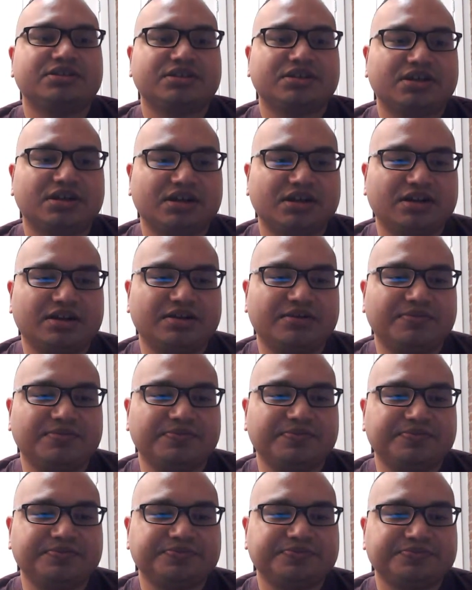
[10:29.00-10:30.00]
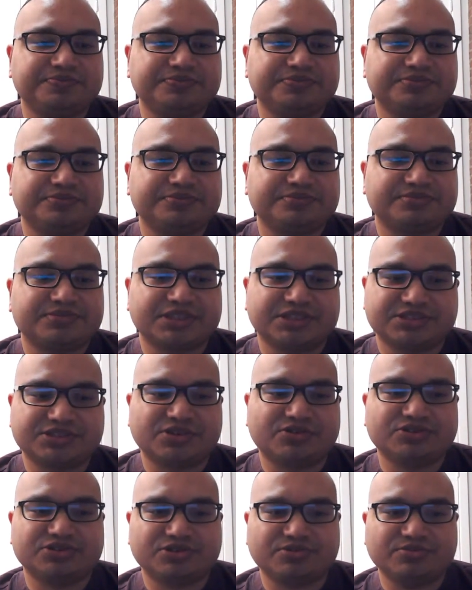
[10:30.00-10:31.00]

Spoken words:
Um, a social